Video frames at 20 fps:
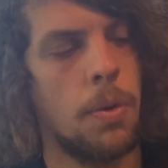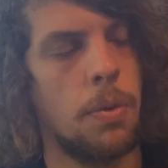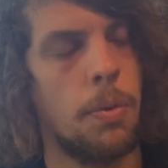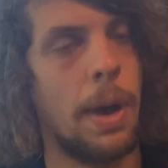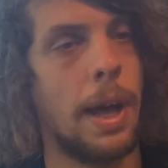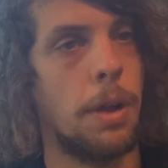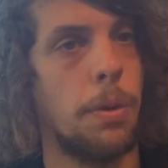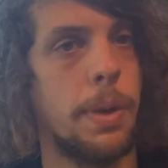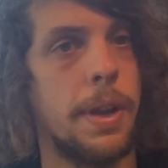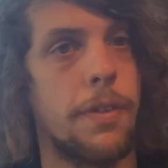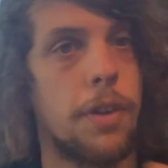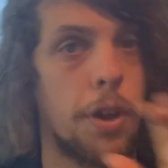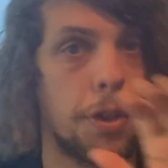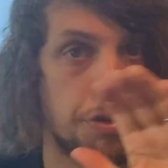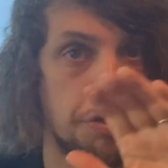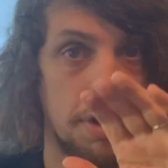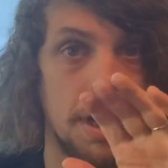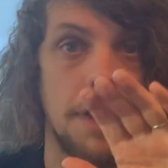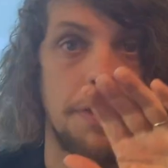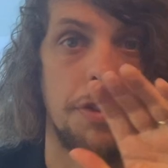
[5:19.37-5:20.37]
Well, we've
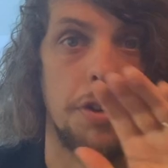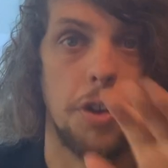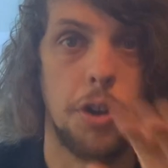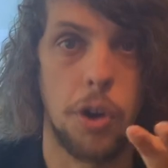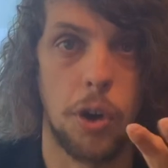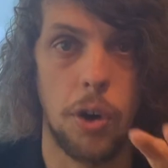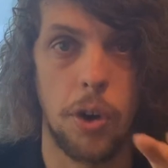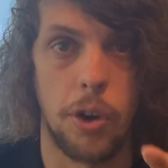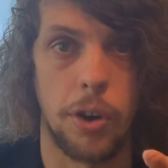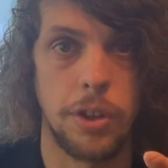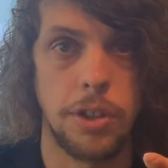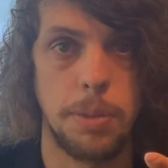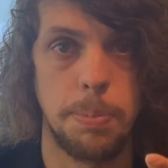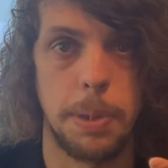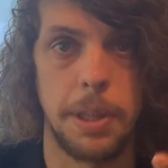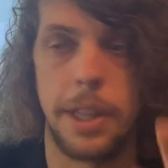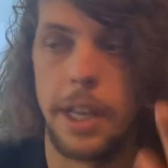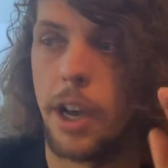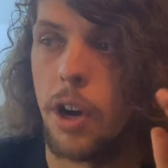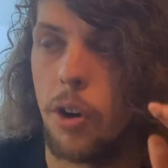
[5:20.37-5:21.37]
got 3 different chords,
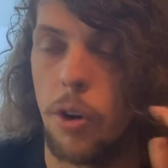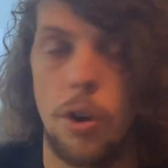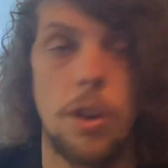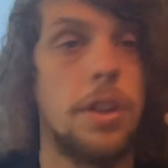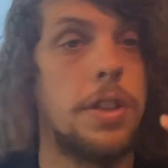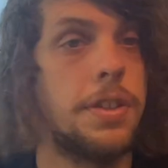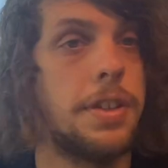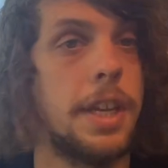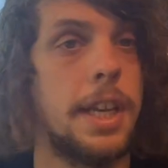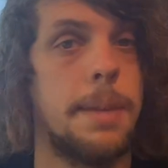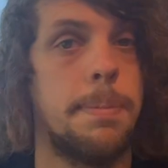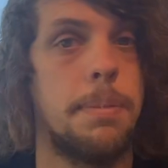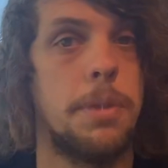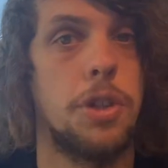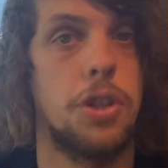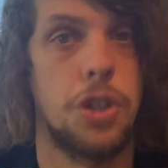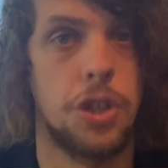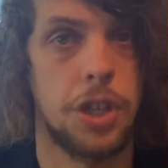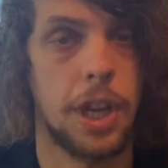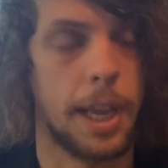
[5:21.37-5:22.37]
but they are all the same
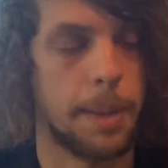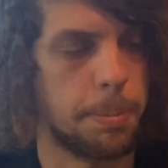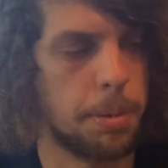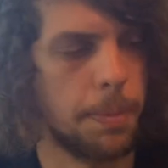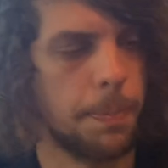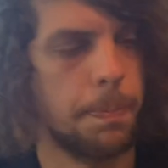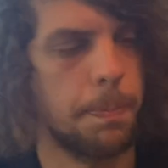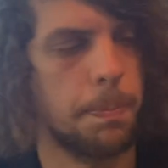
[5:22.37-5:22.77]
shape.